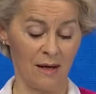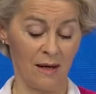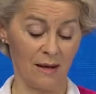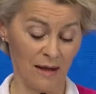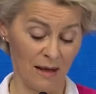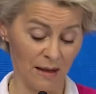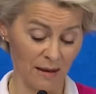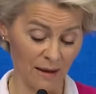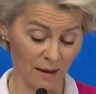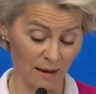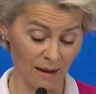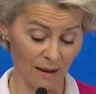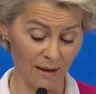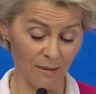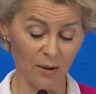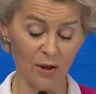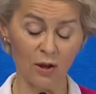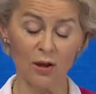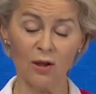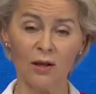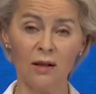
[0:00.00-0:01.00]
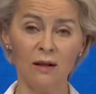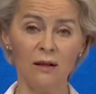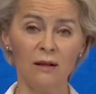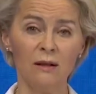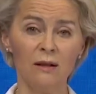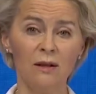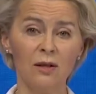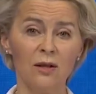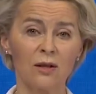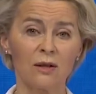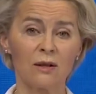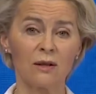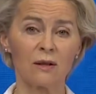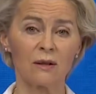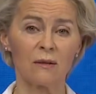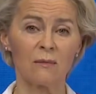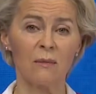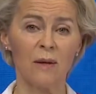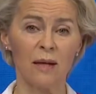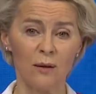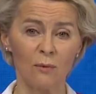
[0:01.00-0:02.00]
Then climate change
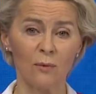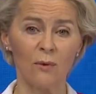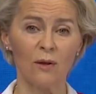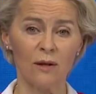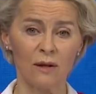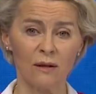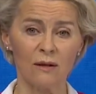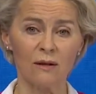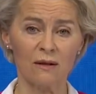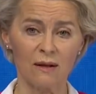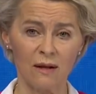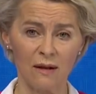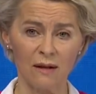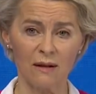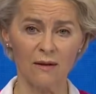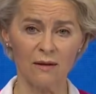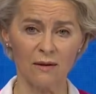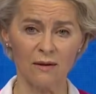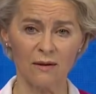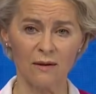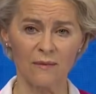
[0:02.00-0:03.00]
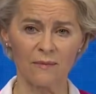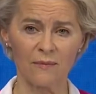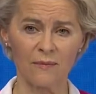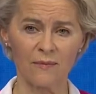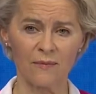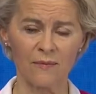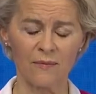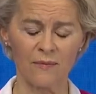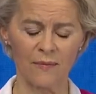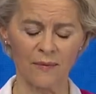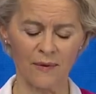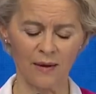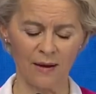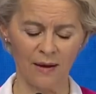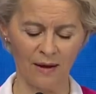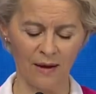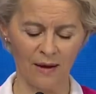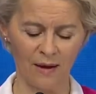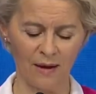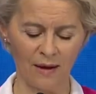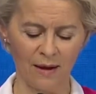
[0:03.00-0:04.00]
made water scarce,
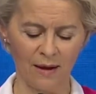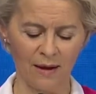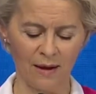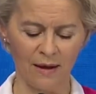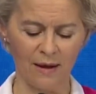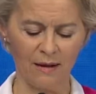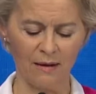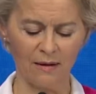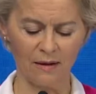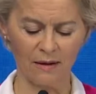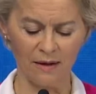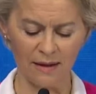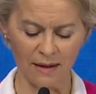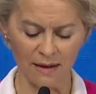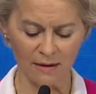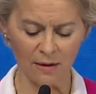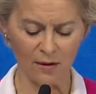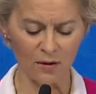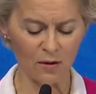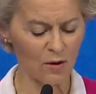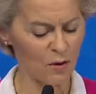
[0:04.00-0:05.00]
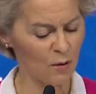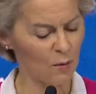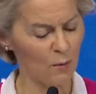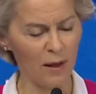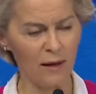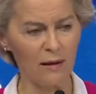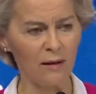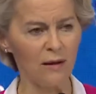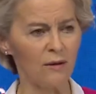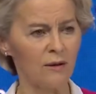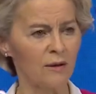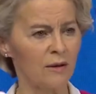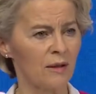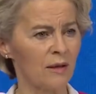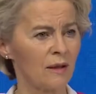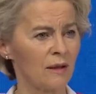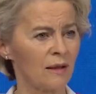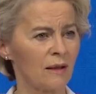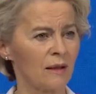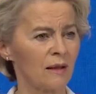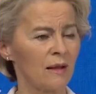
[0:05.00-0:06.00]
and the desert swallowed
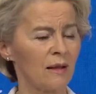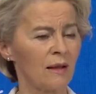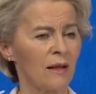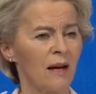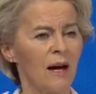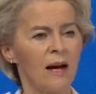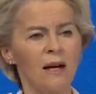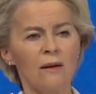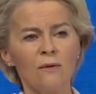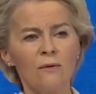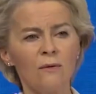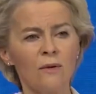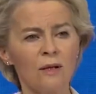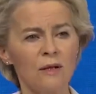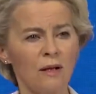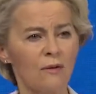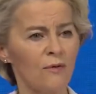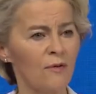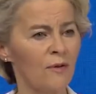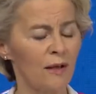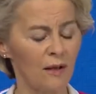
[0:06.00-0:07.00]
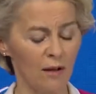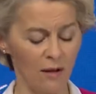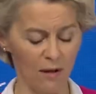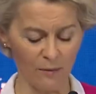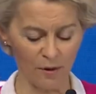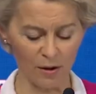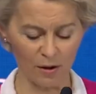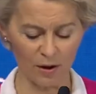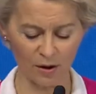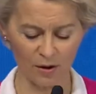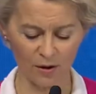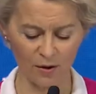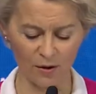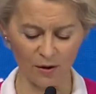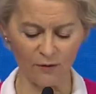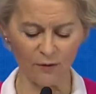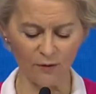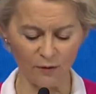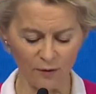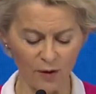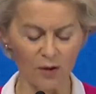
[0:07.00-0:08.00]
hundreds of kilometers of
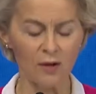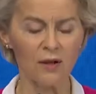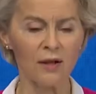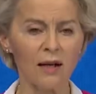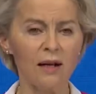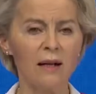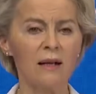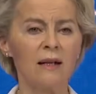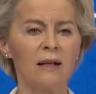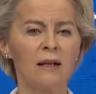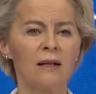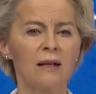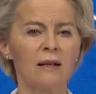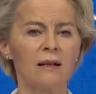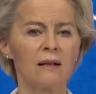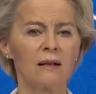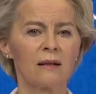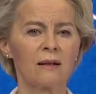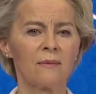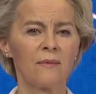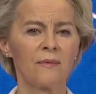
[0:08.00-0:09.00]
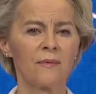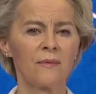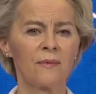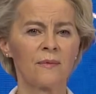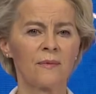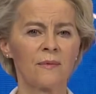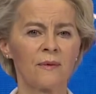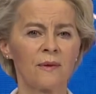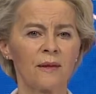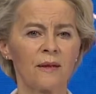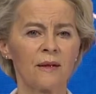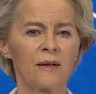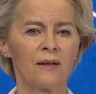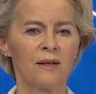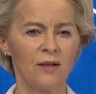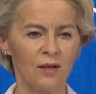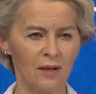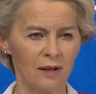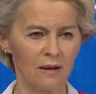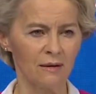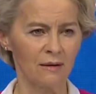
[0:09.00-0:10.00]
fertile land,
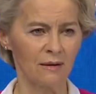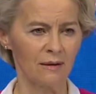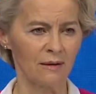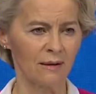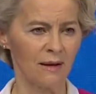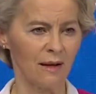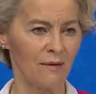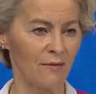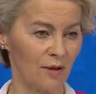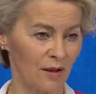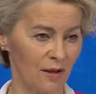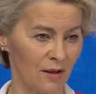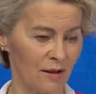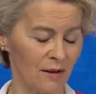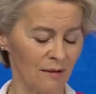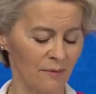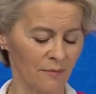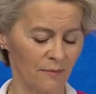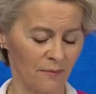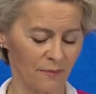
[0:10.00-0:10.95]
year after year.